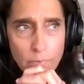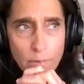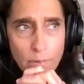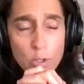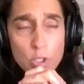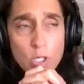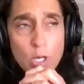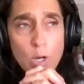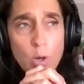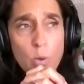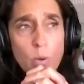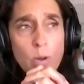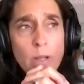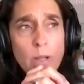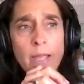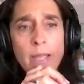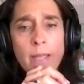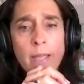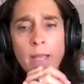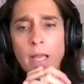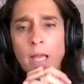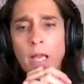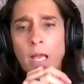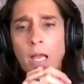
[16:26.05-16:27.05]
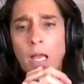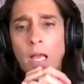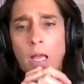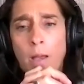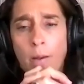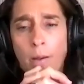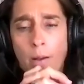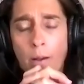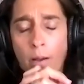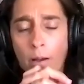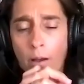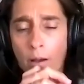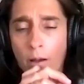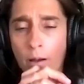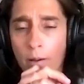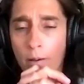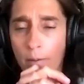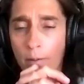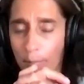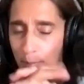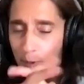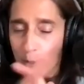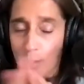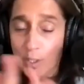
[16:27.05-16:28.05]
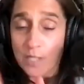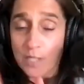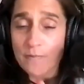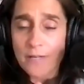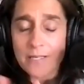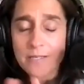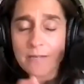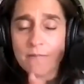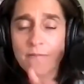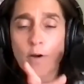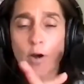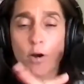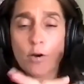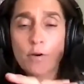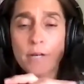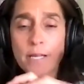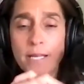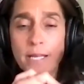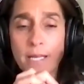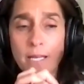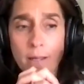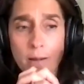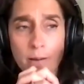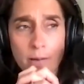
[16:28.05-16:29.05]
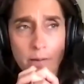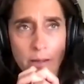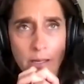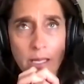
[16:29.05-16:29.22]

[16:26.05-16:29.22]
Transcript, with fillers: So most of us have already,